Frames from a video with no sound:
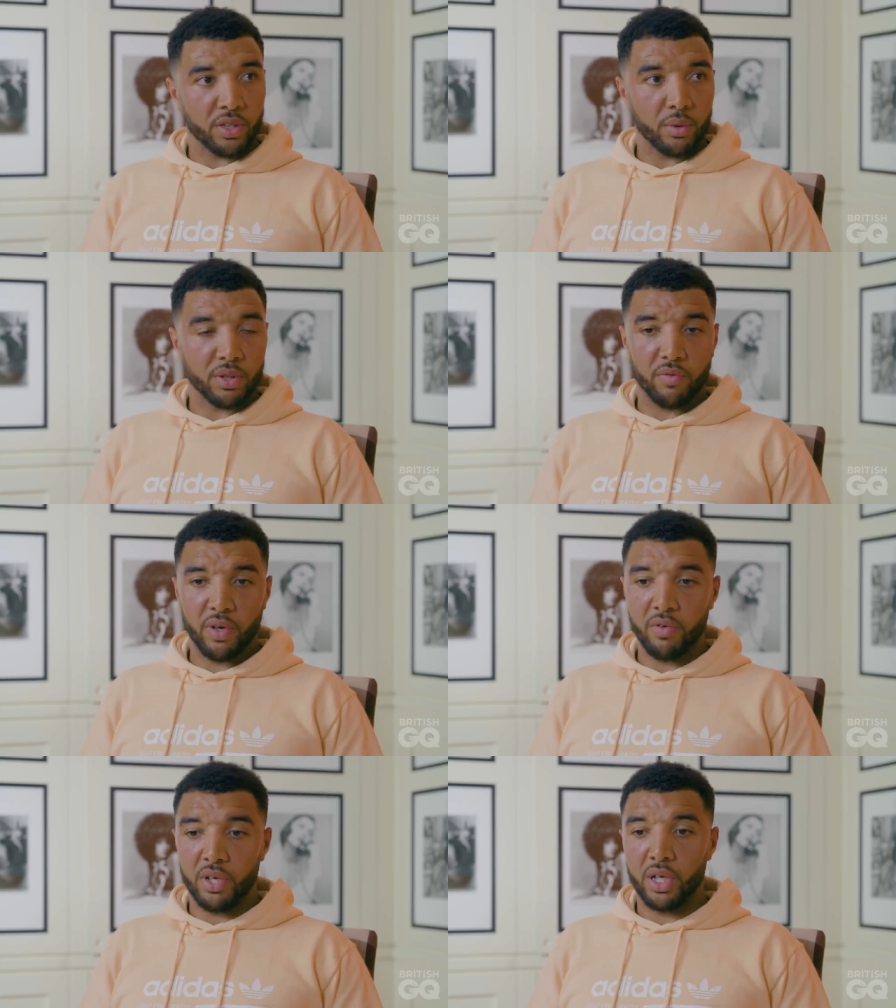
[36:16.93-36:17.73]
So he's a
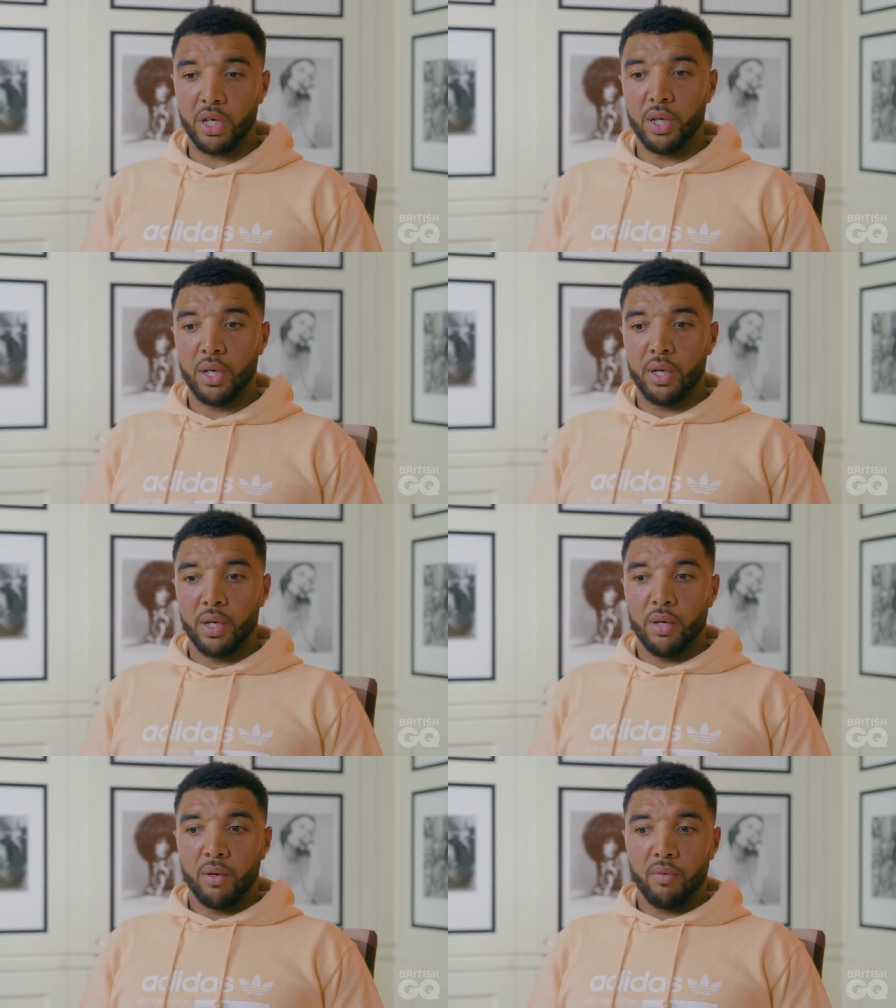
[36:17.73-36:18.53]
very,
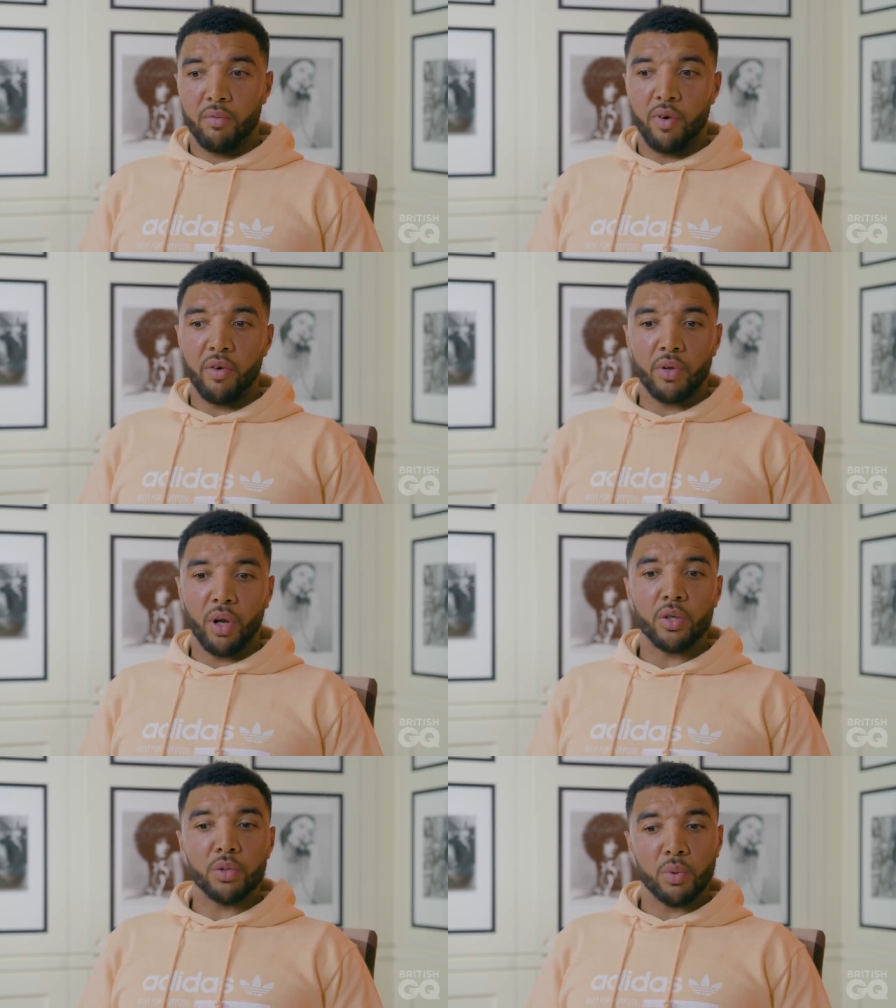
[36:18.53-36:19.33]
very
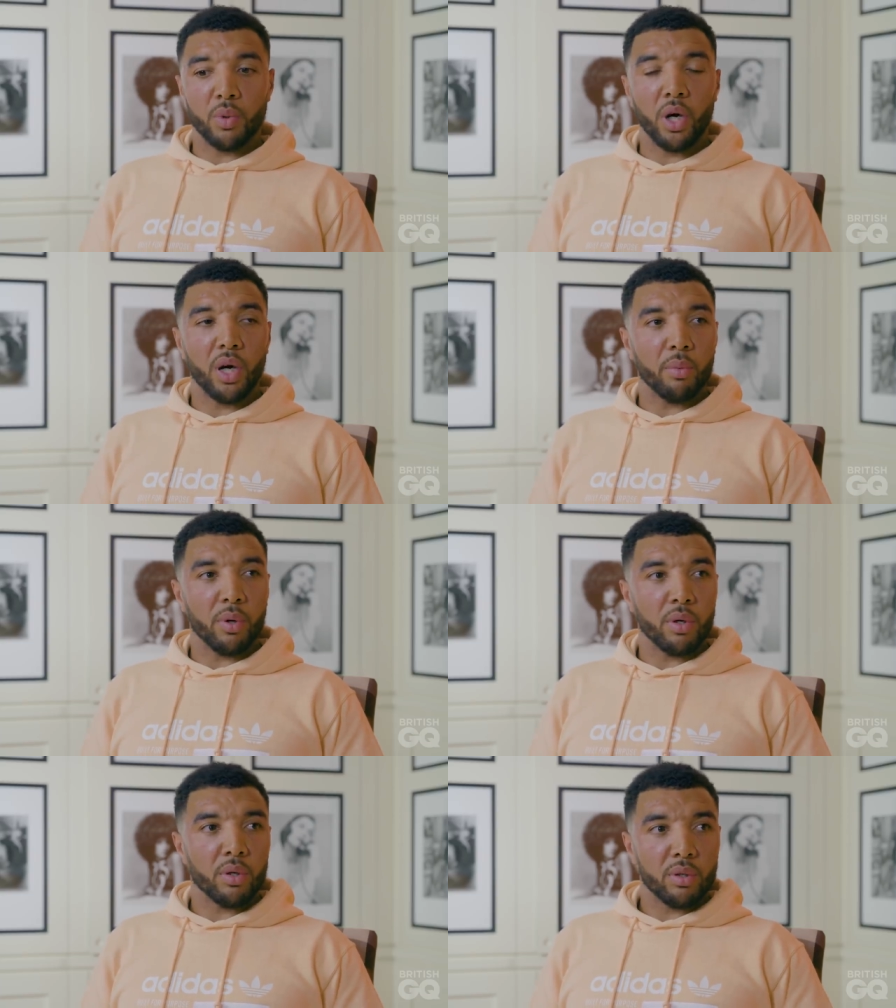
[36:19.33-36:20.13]
knowledgeable guy, but